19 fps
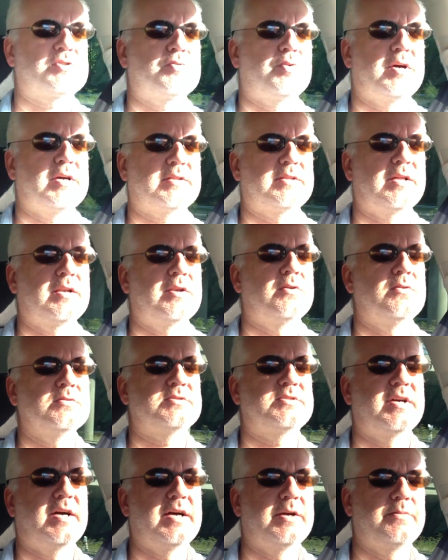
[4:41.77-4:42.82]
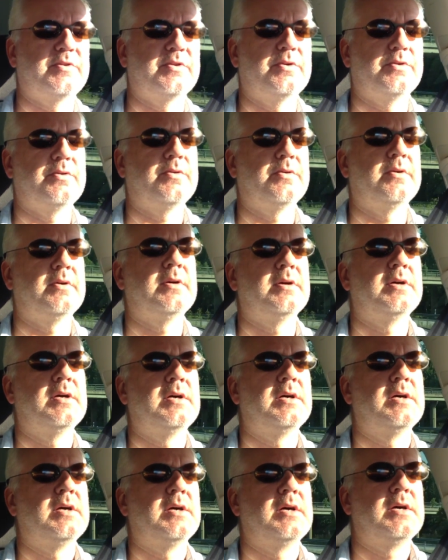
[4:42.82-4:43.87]
quite a long time you
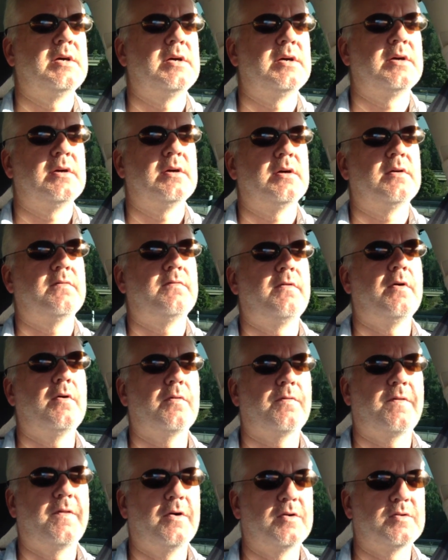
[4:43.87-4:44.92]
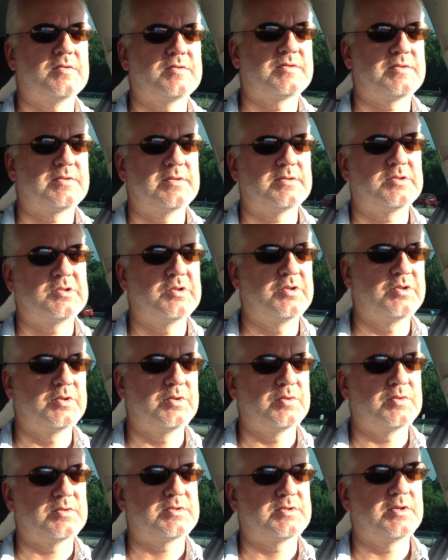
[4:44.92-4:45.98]
wrote those
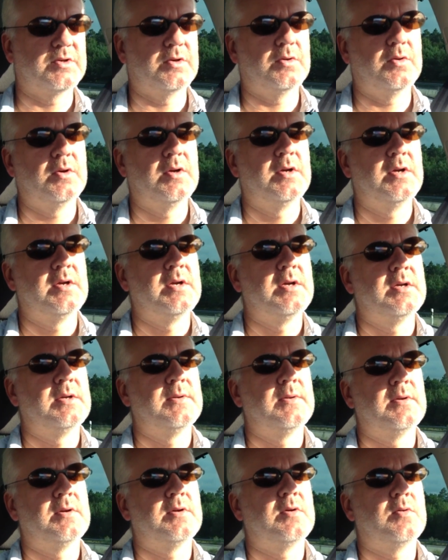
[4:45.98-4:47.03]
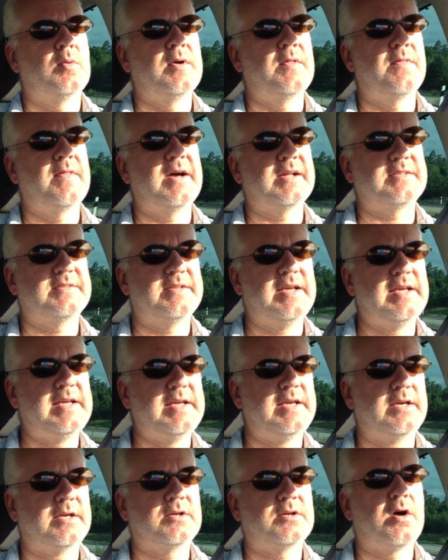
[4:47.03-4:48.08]
to-dos, so when that
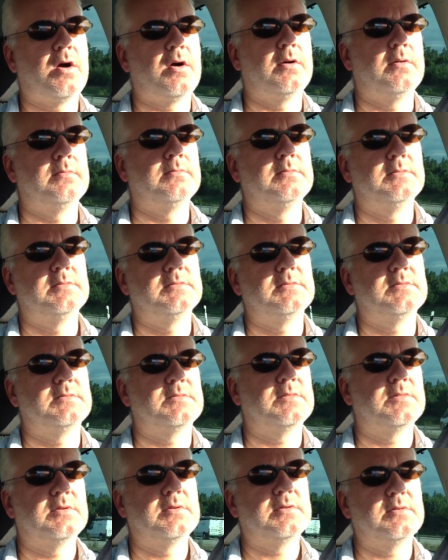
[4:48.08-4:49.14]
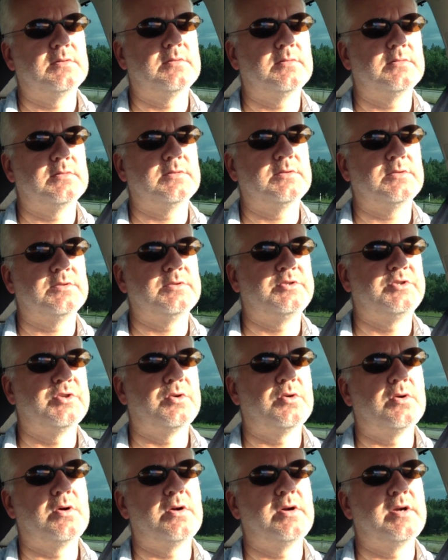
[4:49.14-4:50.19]
day comes,
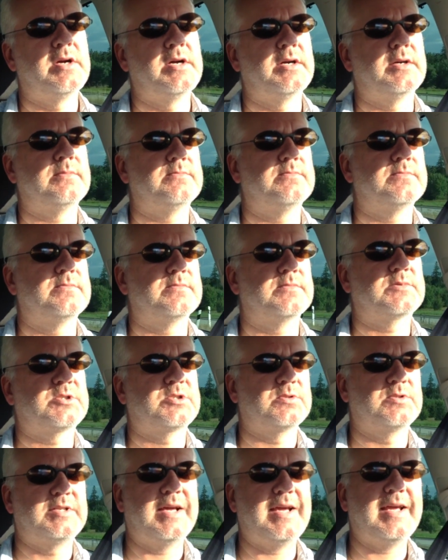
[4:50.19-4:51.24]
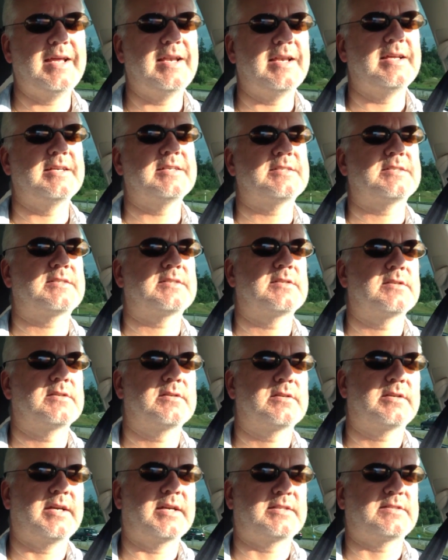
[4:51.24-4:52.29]
your uh, to-day list
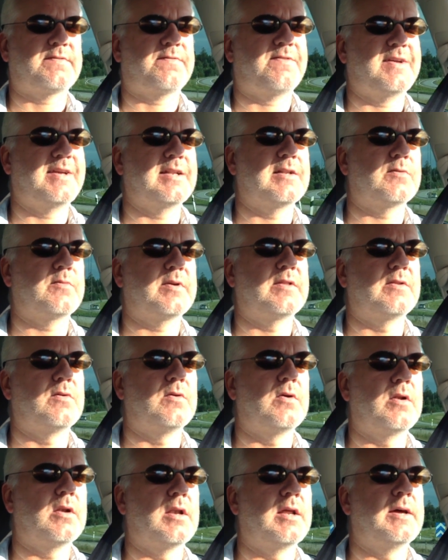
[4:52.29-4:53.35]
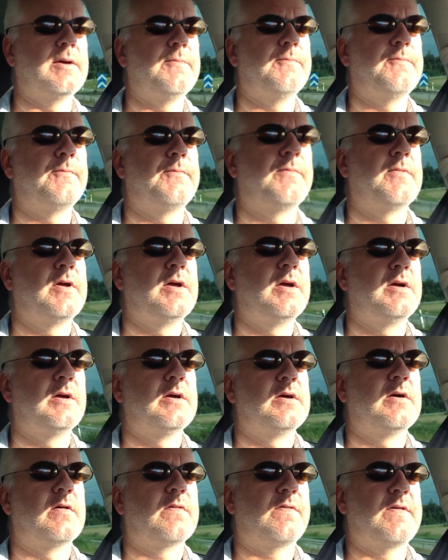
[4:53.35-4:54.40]
gets filled with all uh,
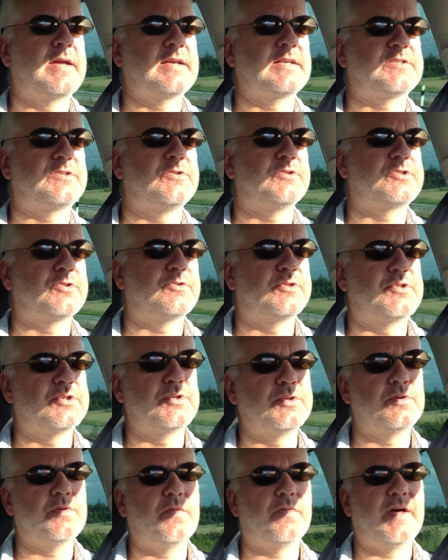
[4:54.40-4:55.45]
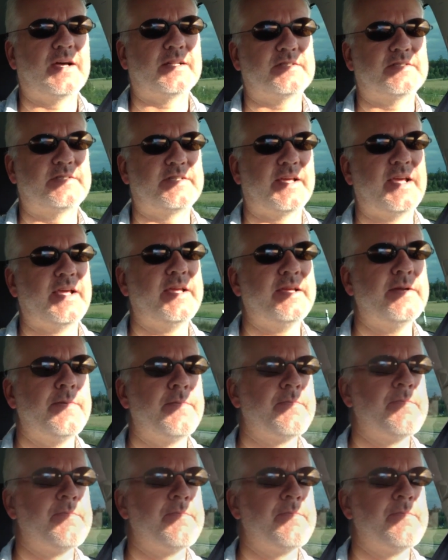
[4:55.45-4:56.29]
things you should do that day.